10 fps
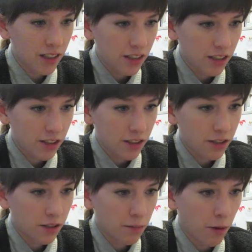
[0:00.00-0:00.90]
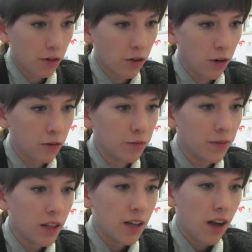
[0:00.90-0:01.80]
it's tomorrow.
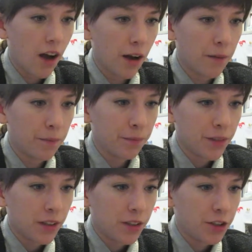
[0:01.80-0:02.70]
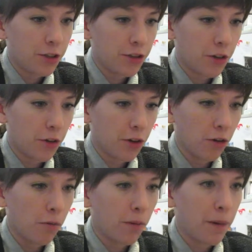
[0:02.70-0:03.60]
To show
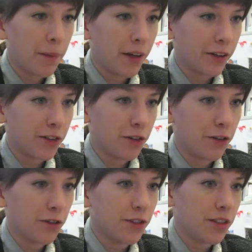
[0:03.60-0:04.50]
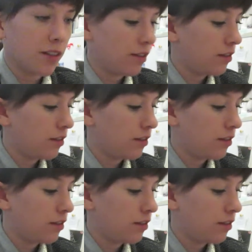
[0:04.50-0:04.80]
her all my pictures.